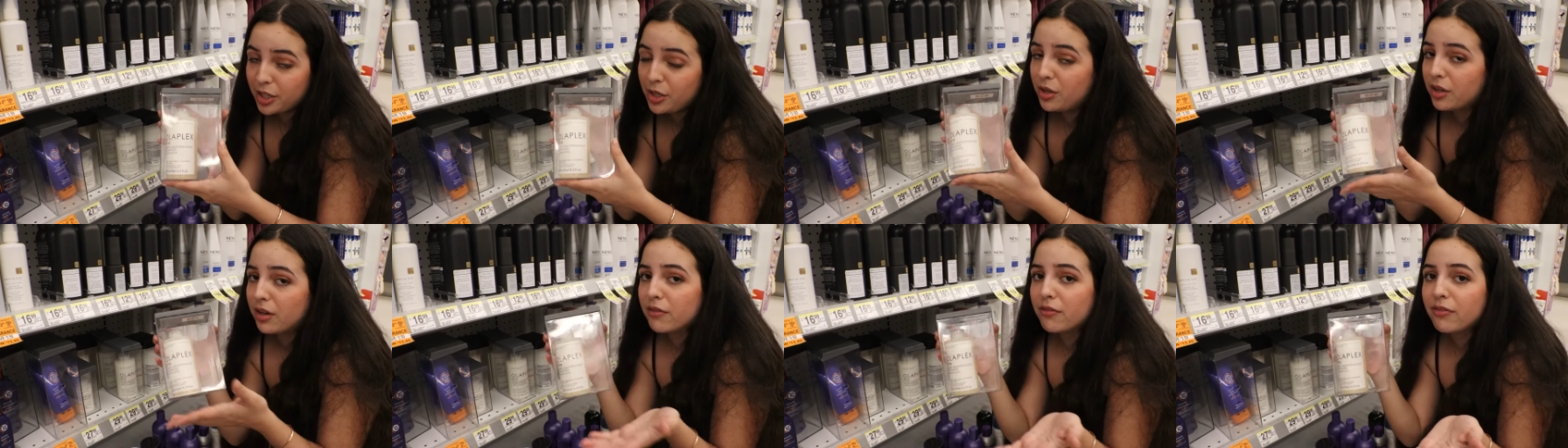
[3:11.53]

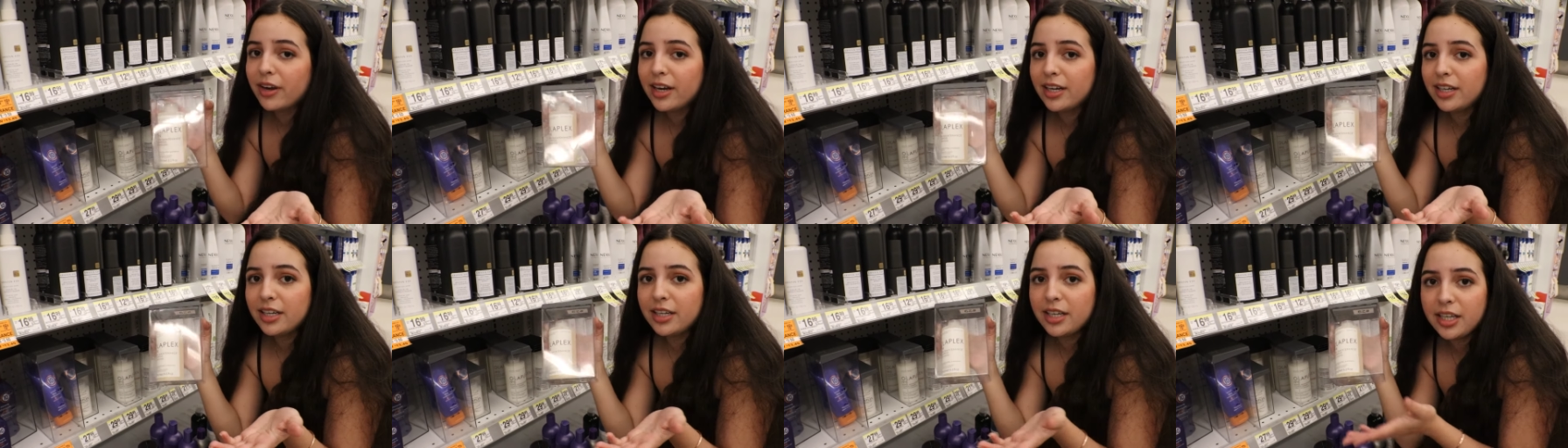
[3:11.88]
and you can
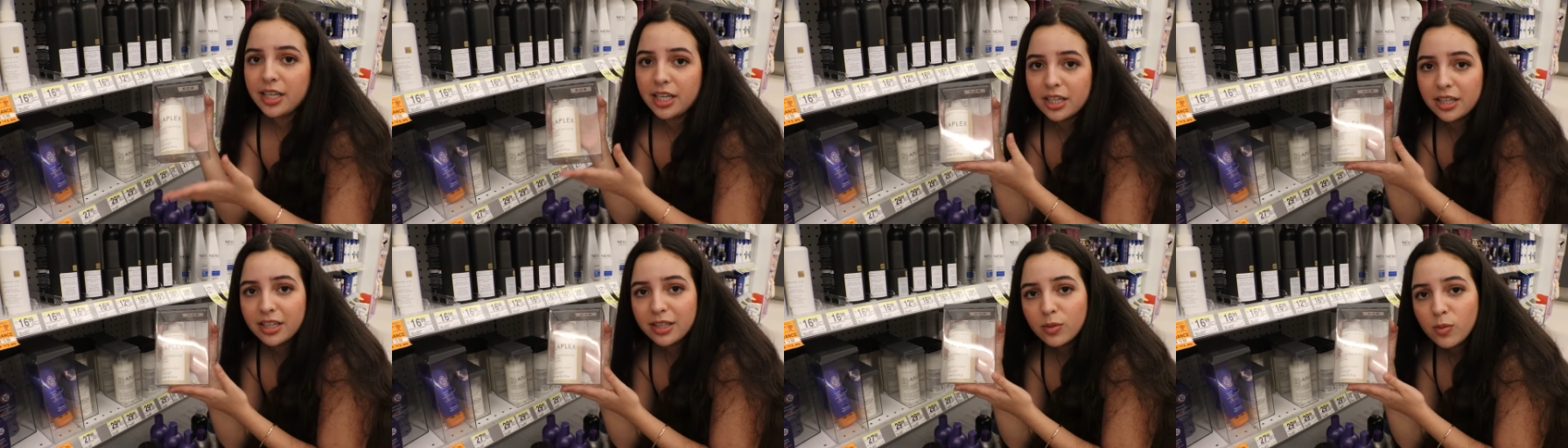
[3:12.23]
find it
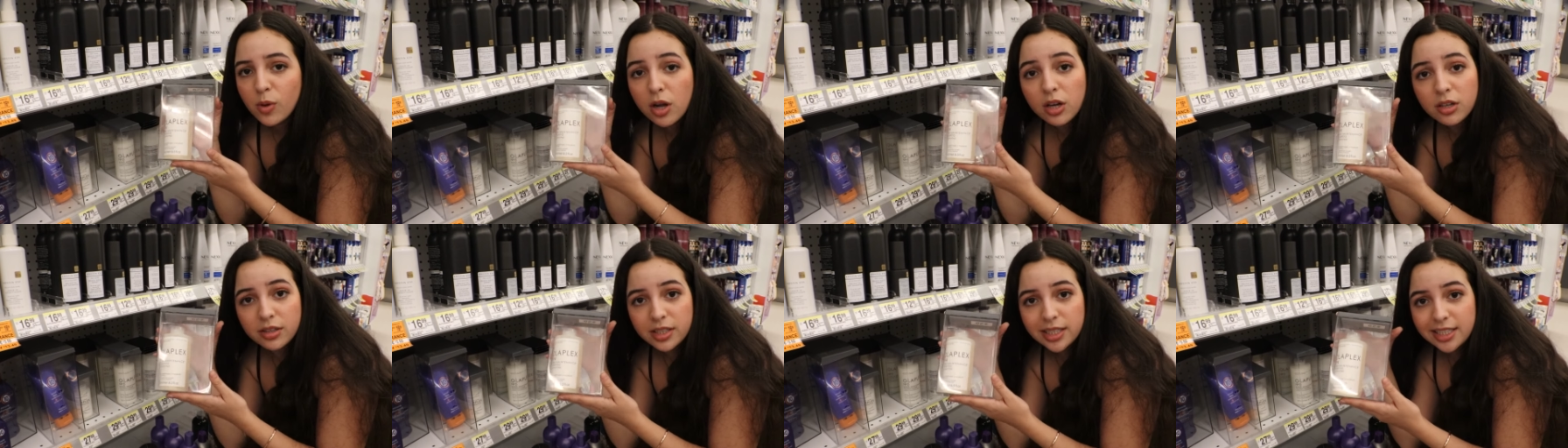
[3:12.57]
here in
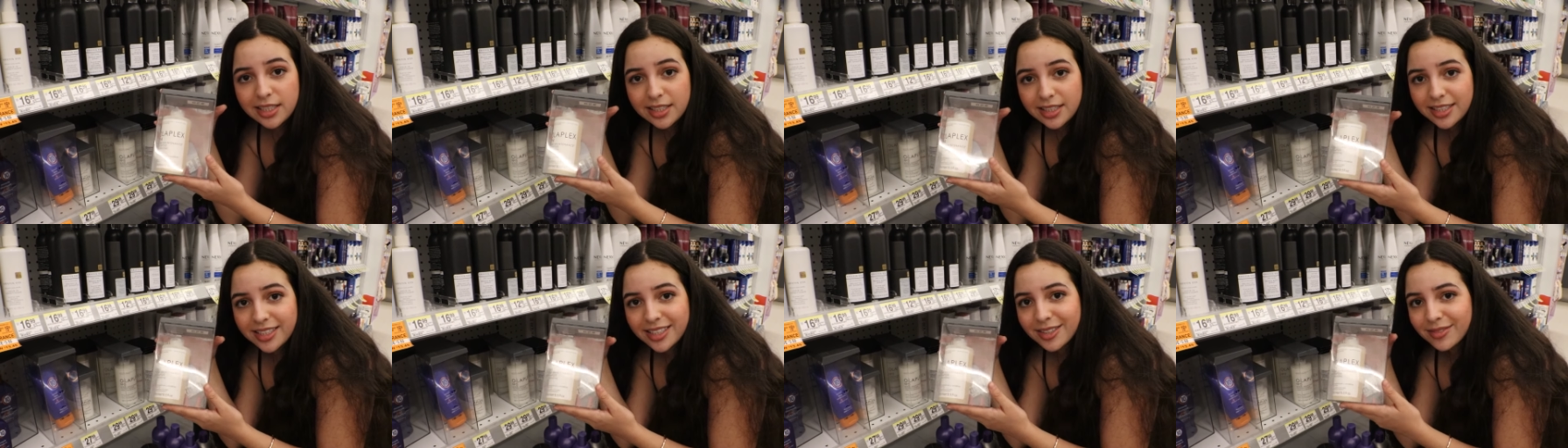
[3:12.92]

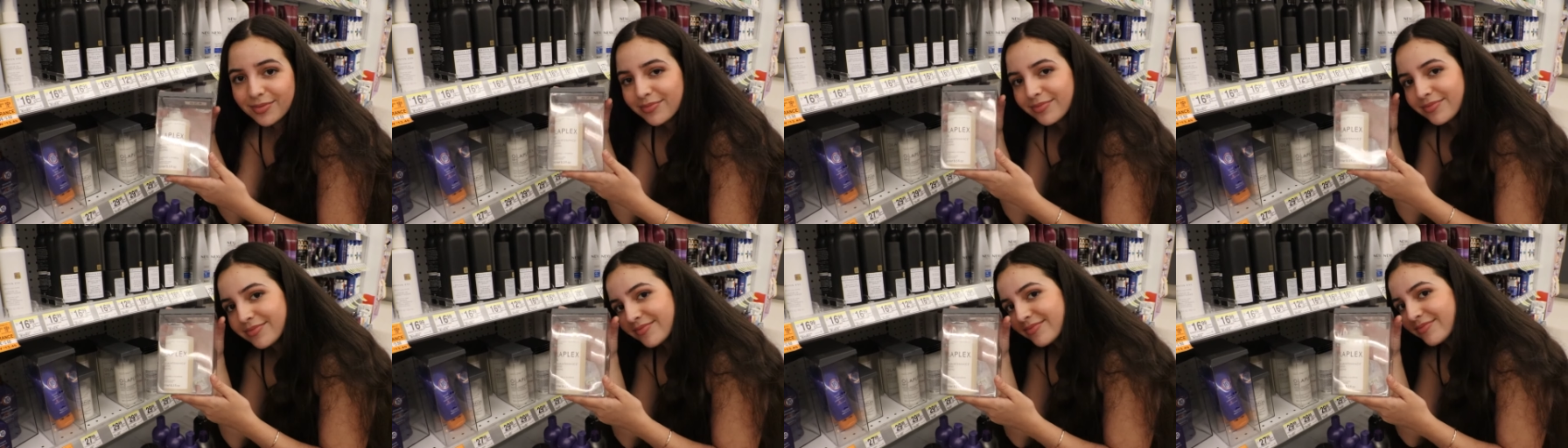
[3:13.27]

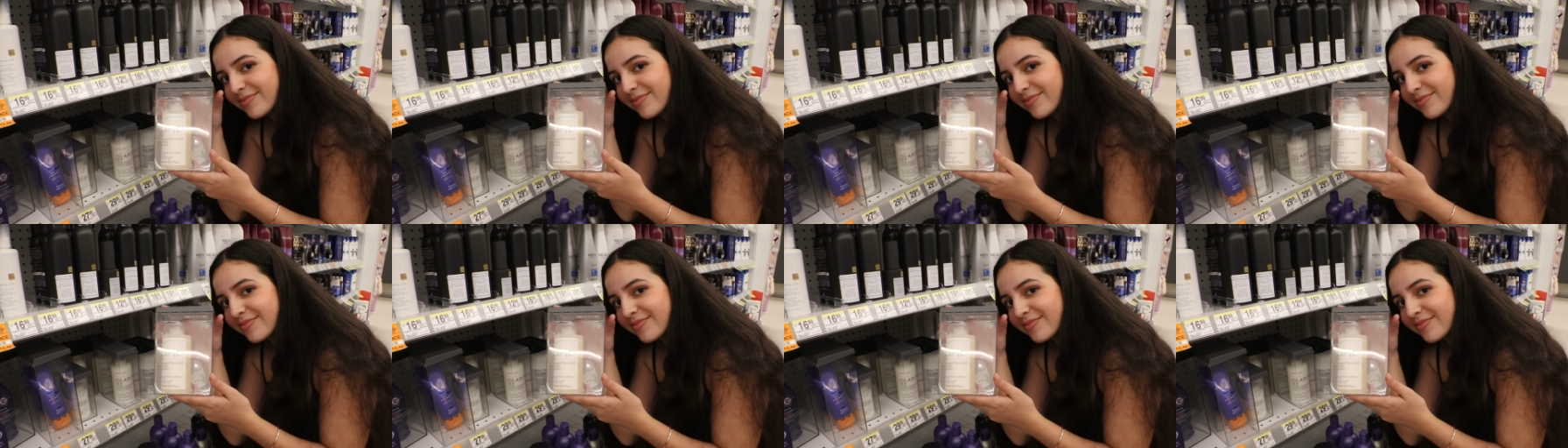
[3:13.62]
Walgreens.